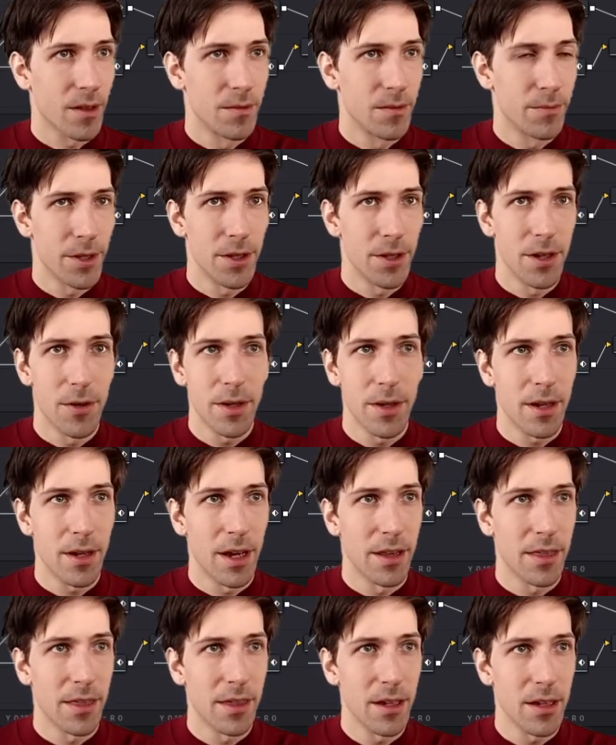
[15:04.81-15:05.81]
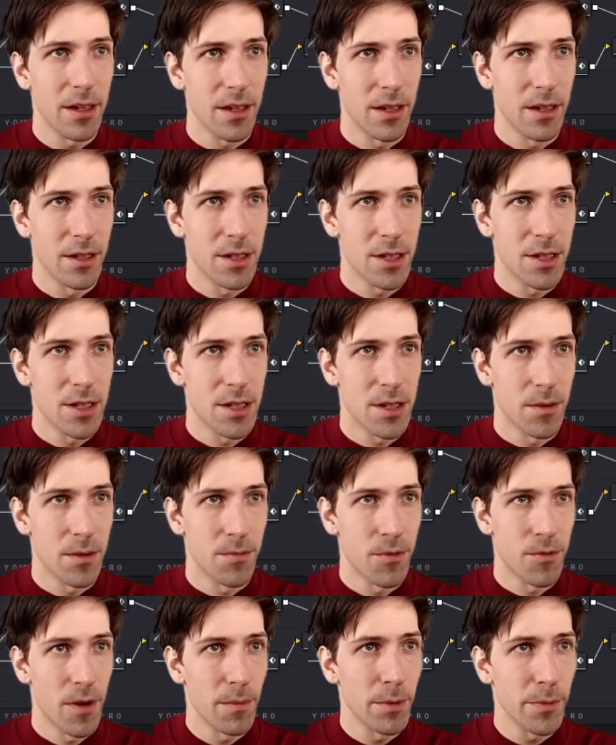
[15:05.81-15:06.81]
But you know what? I think it's
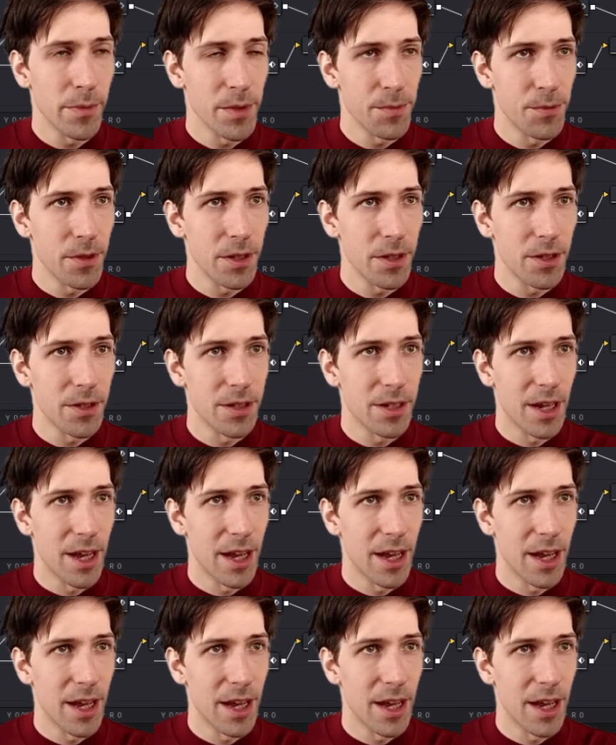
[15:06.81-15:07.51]
probably pretty good